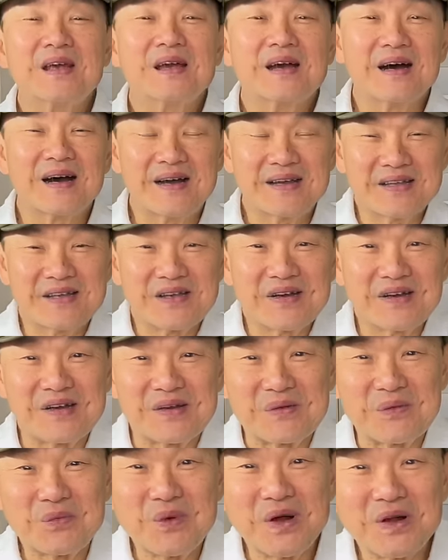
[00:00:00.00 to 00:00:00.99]
How you
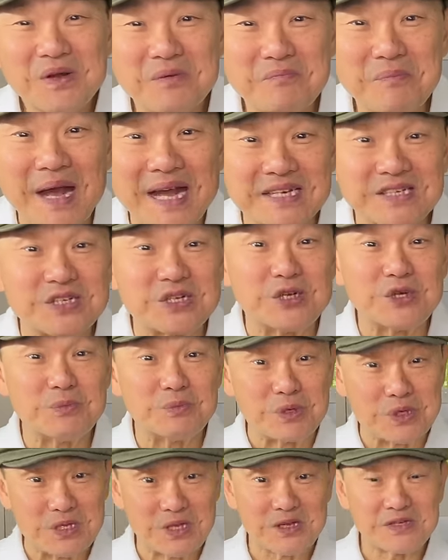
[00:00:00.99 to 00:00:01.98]
going? Welcome back to
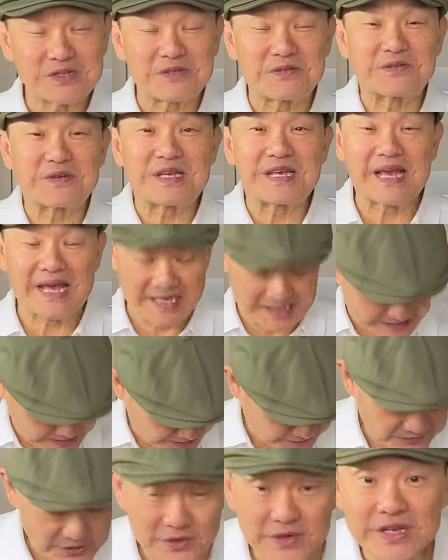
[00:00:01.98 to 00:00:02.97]
Bootlosophy, and
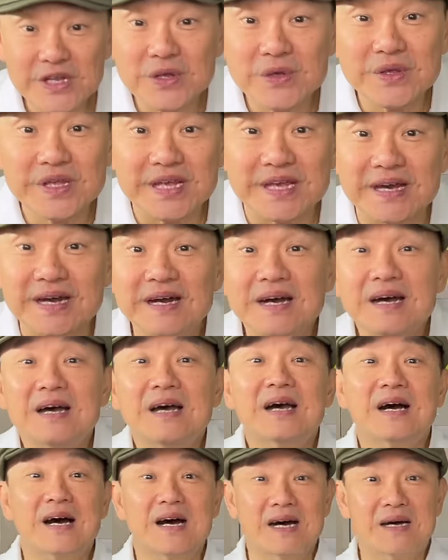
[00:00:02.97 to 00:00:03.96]
if you're new here,
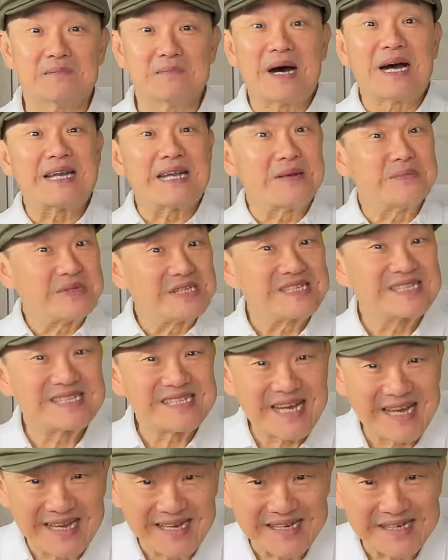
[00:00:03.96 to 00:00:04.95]
my name is
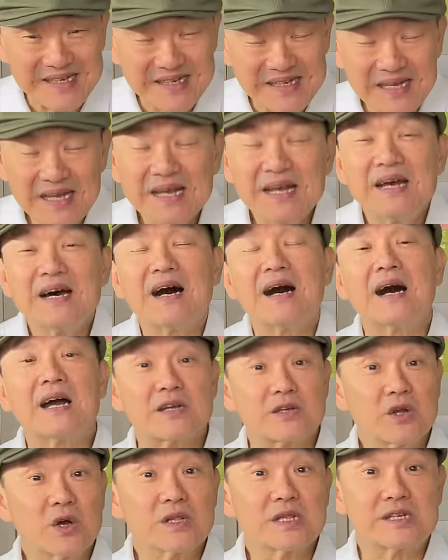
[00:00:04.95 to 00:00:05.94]
Tech. I
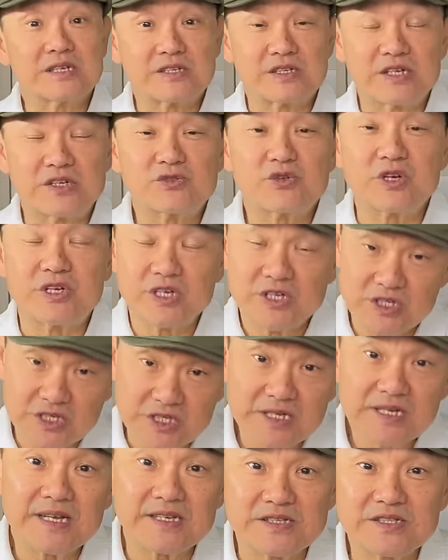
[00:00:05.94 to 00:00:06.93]
acknowledge the
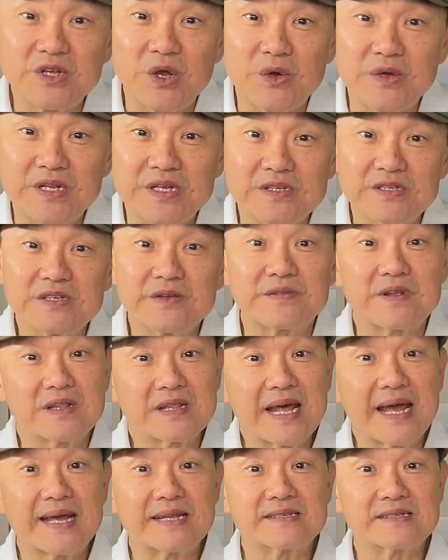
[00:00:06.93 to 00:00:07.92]
traditional custodians of the
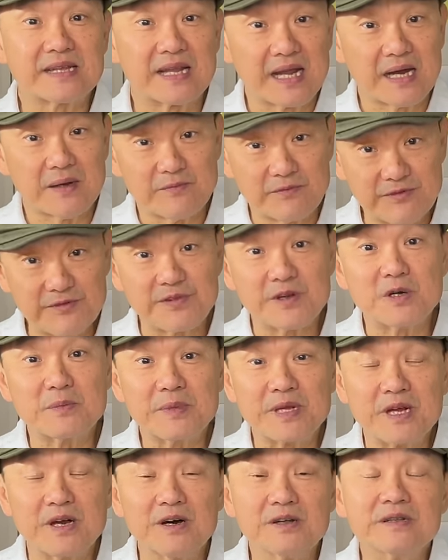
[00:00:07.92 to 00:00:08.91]
lands that I'm
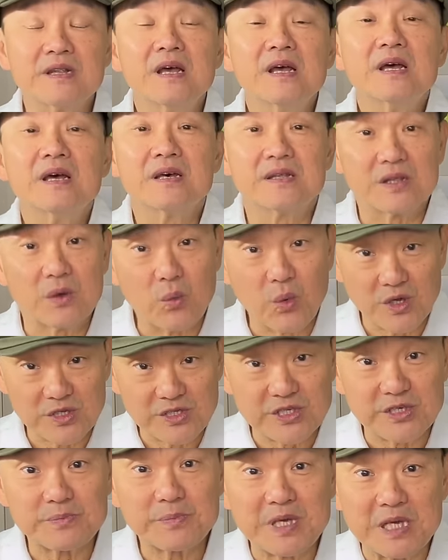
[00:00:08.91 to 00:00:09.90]
filming on, the
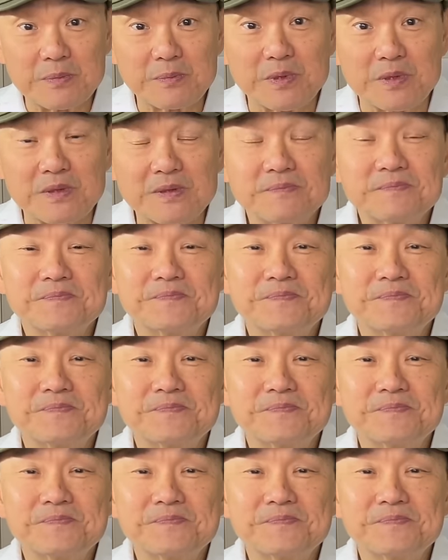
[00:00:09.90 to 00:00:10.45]
Wadjuk people.